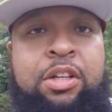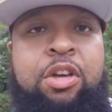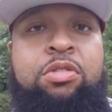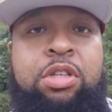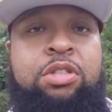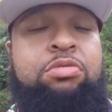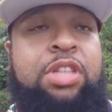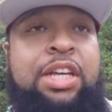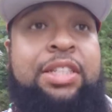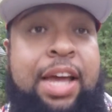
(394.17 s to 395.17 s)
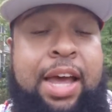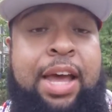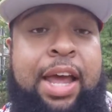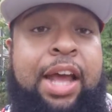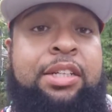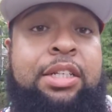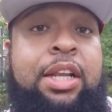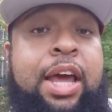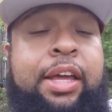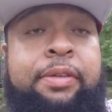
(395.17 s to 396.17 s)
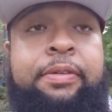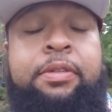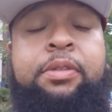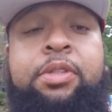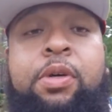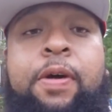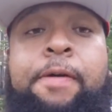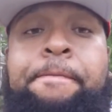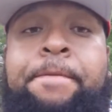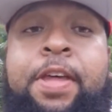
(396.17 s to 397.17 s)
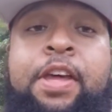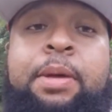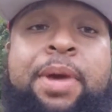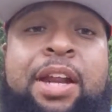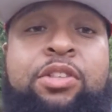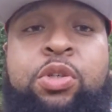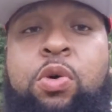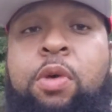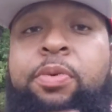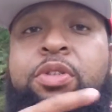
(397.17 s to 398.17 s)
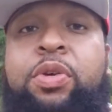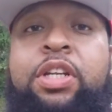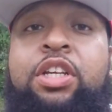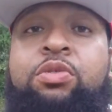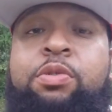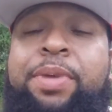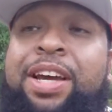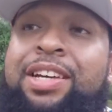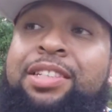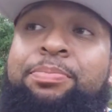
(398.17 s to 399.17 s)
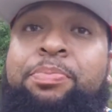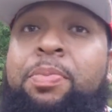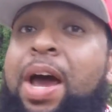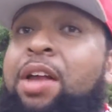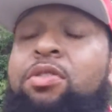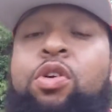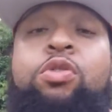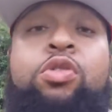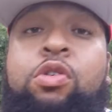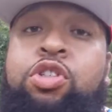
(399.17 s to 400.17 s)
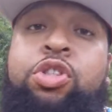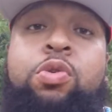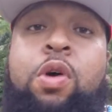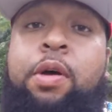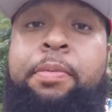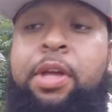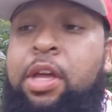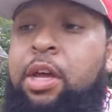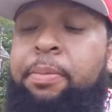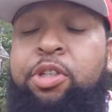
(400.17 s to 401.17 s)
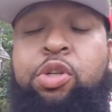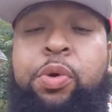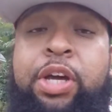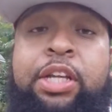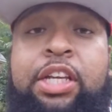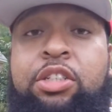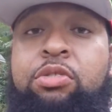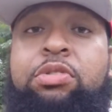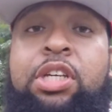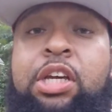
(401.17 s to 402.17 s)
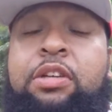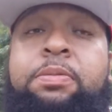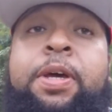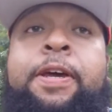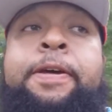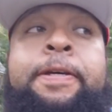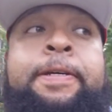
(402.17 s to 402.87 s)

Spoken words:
those are two teams that I actually like. So I'm kind of torn between this one, man, because I don't know who's going to show up between these two teams, man.